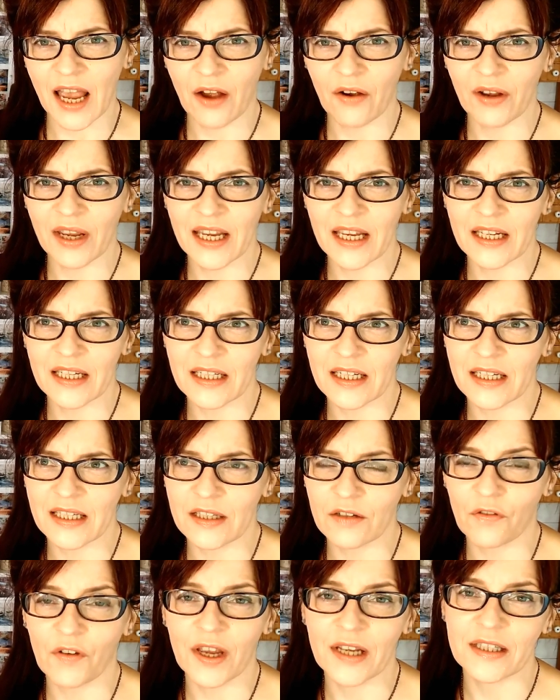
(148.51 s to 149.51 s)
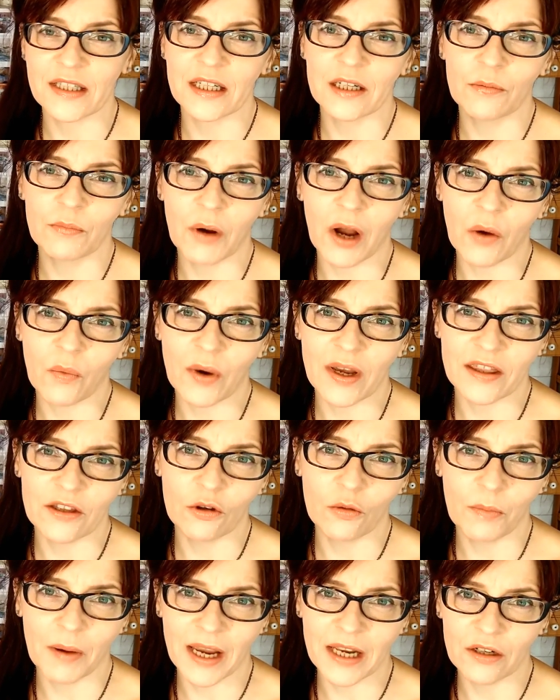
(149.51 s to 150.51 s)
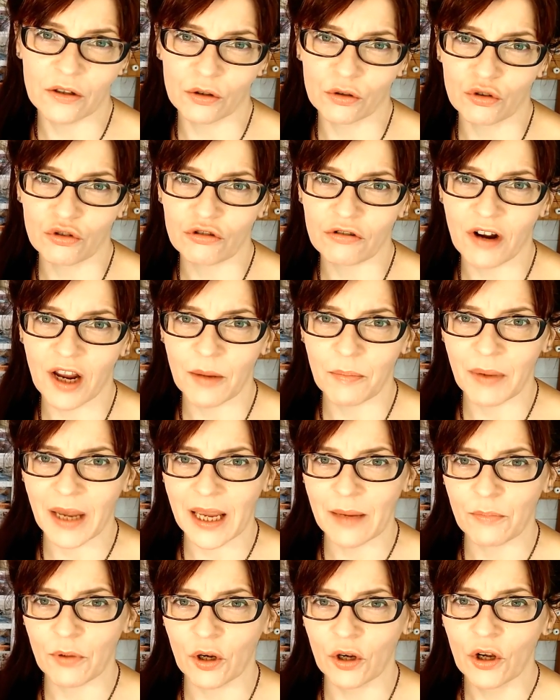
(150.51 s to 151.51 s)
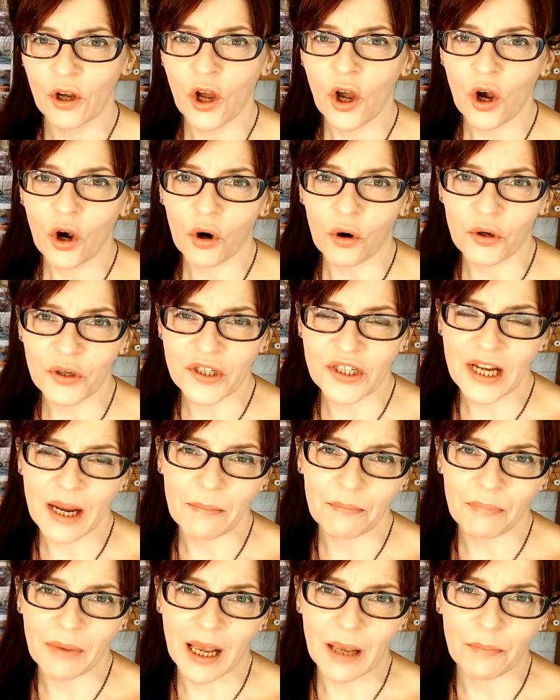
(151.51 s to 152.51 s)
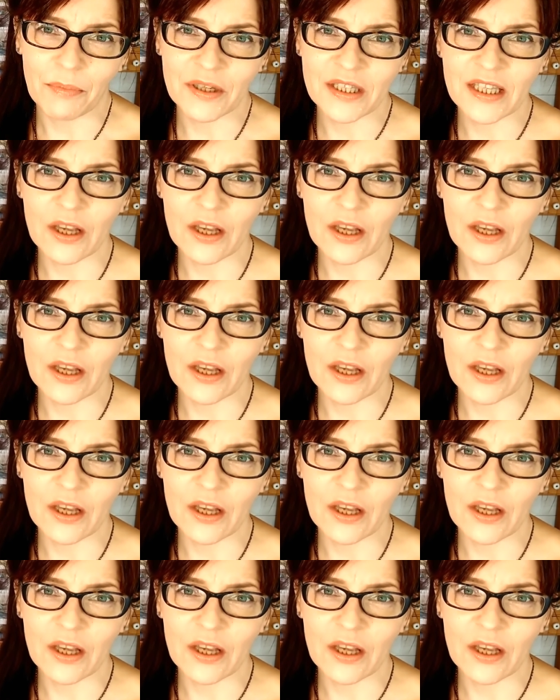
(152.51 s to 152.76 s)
how it is affected by whether you paint on dry paper or damp paper.